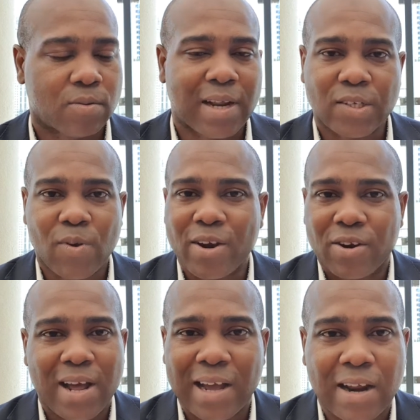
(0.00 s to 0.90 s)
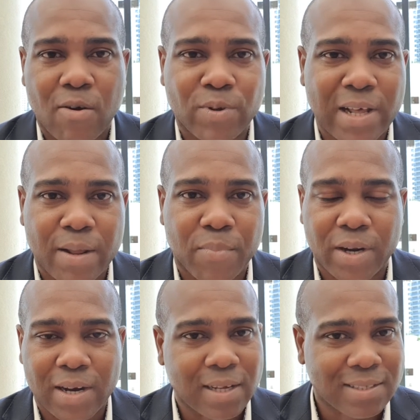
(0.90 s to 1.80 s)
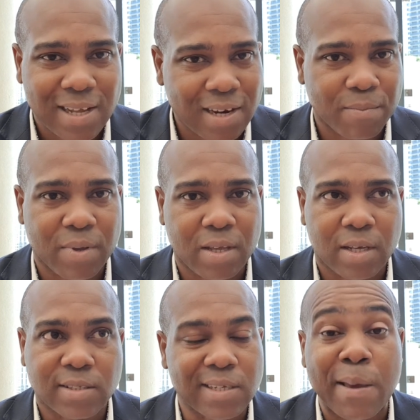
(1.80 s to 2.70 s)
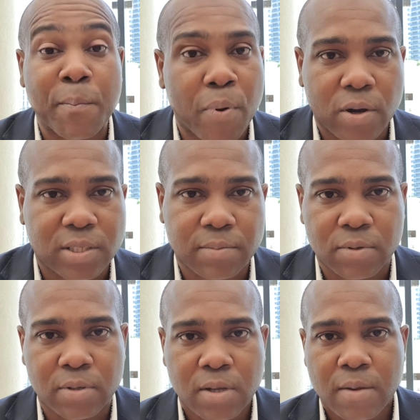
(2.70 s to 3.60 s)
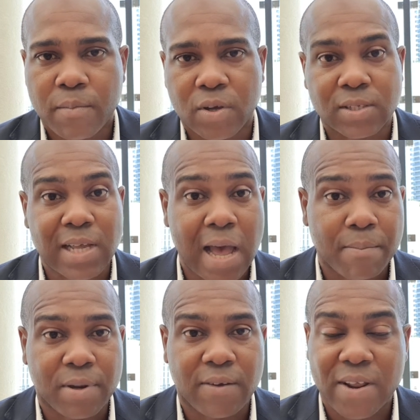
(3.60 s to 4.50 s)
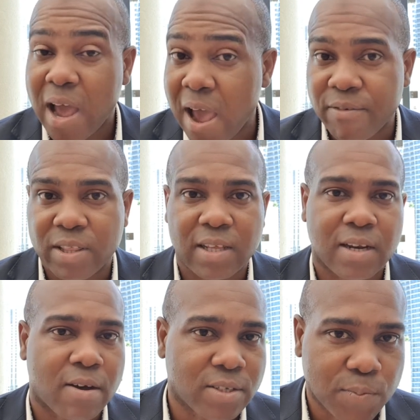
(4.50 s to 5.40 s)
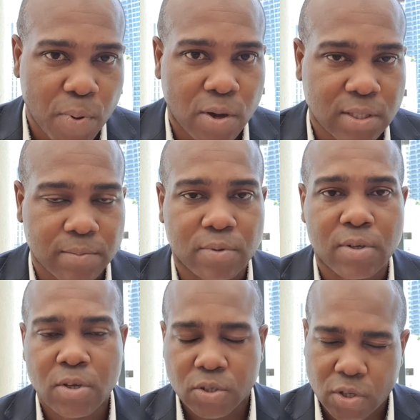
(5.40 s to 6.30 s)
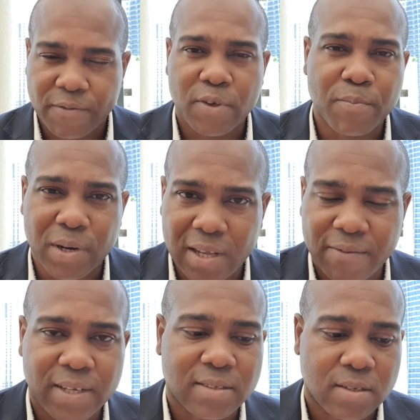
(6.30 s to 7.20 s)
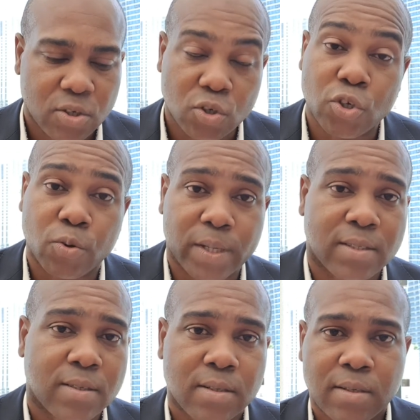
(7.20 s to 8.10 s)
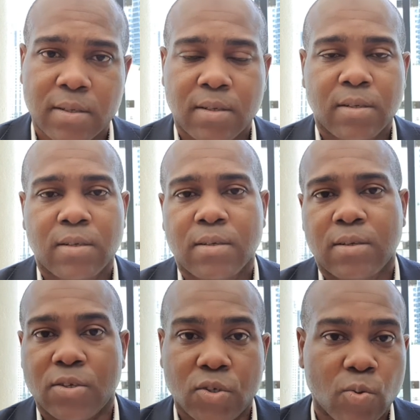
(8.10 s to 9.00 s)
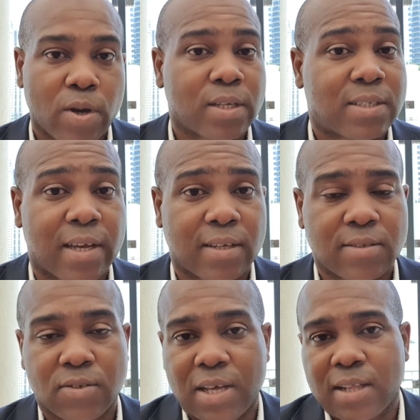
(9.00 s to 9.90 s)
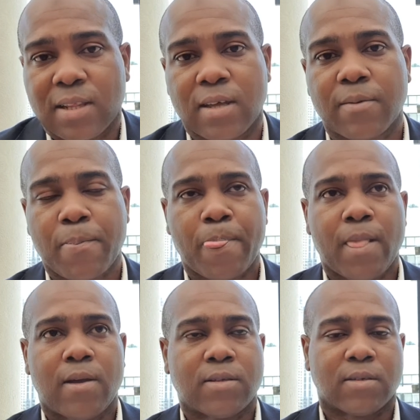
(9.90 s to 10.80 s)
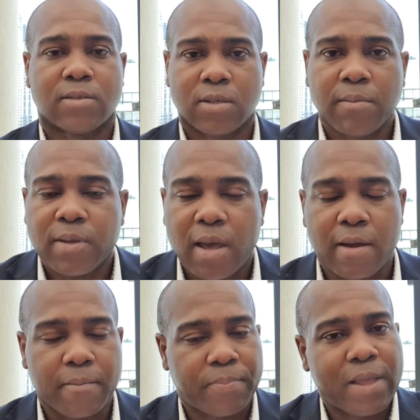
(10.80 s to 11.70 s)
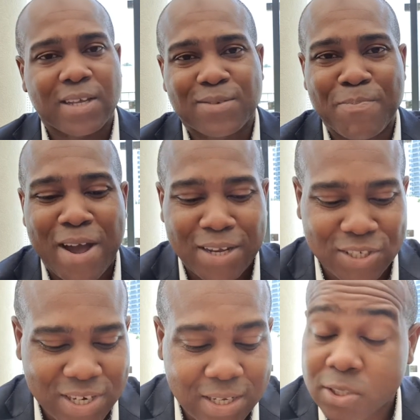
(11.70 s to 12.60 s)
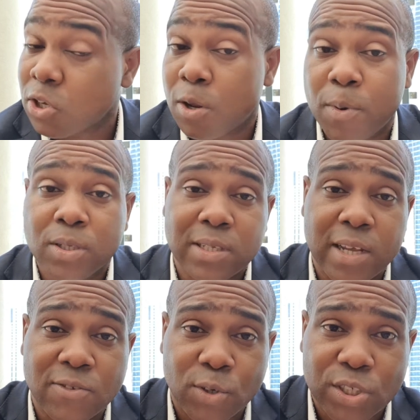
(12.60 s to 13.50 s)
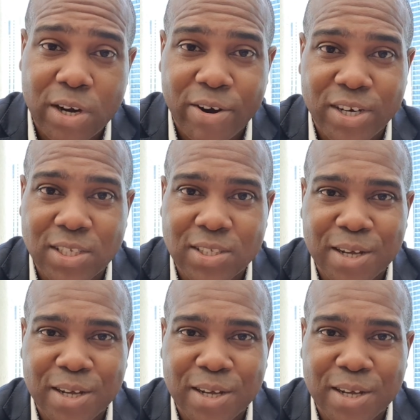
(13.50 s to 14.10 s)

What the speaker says: that's why I don't hang around with anybody that's telling me it's impossible. Because I believe that everything now is possible. So if you believe it, you do it. You do what it takes to get there. So yeah, that's my share. Solomon, thanks for sharing this